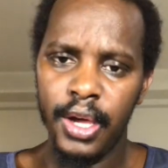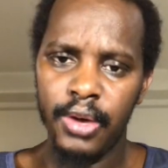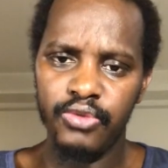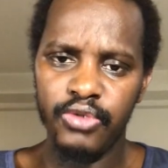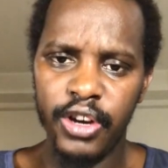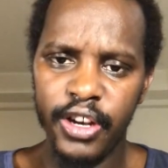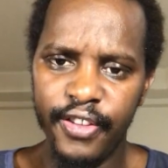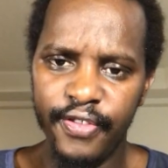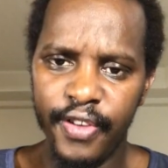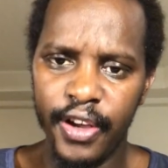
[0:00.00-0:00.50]

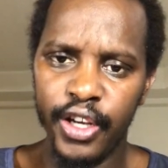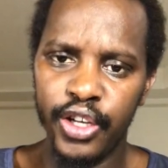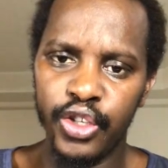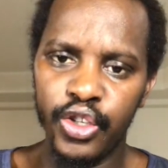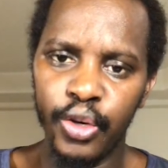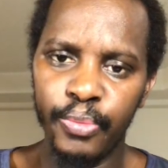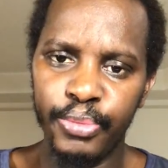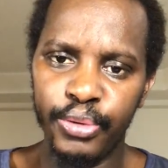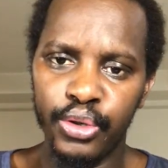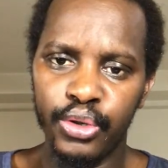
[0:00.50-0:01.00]
relevant
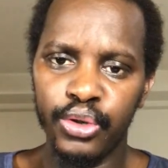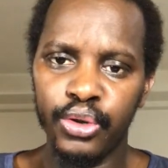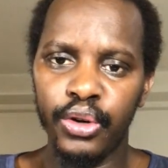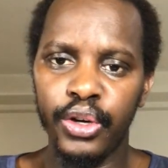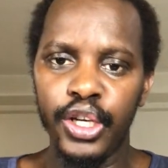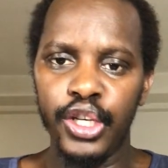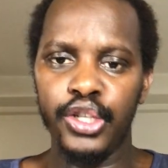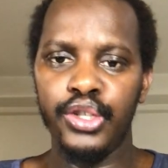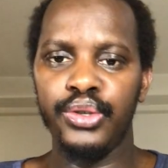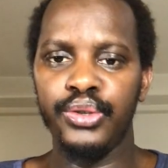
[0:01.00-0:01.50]
topical
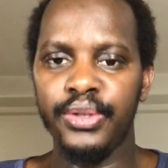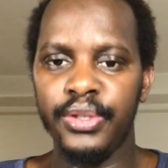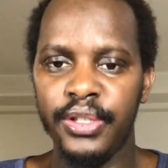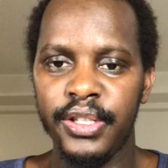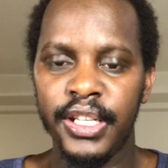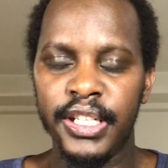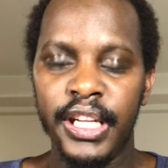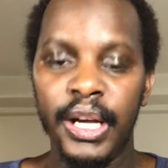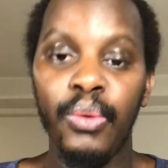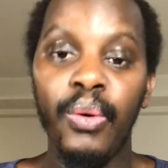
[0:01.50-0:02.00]
issues
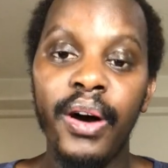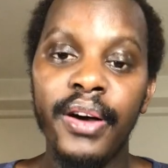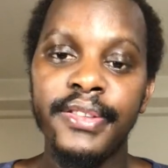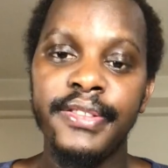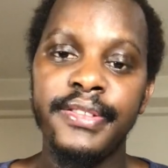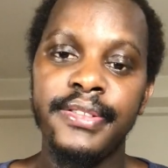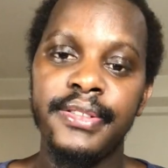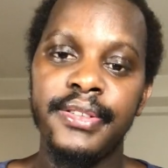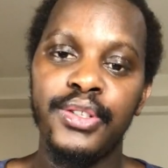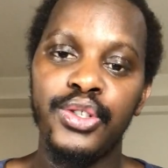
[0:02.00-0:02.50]
that are
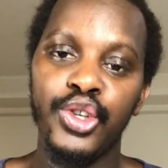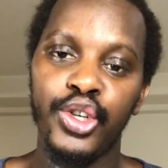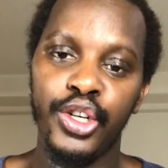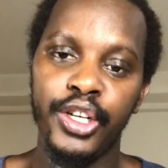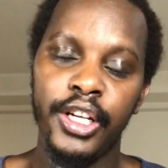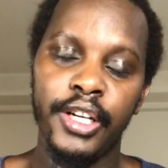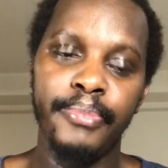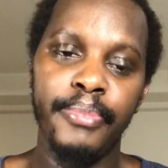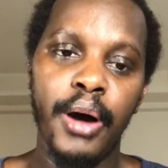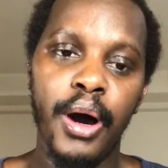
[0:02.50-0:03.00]
worth
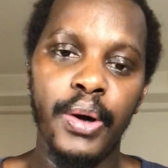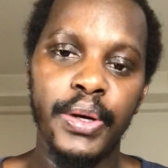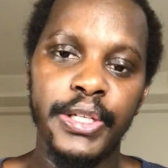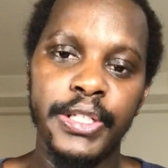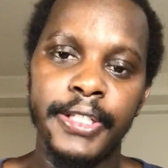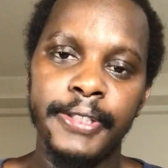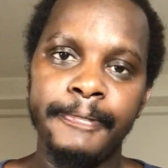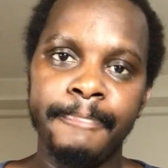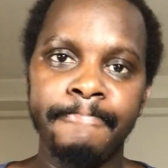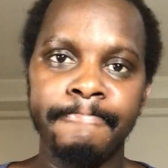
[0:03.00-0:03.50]
talking about.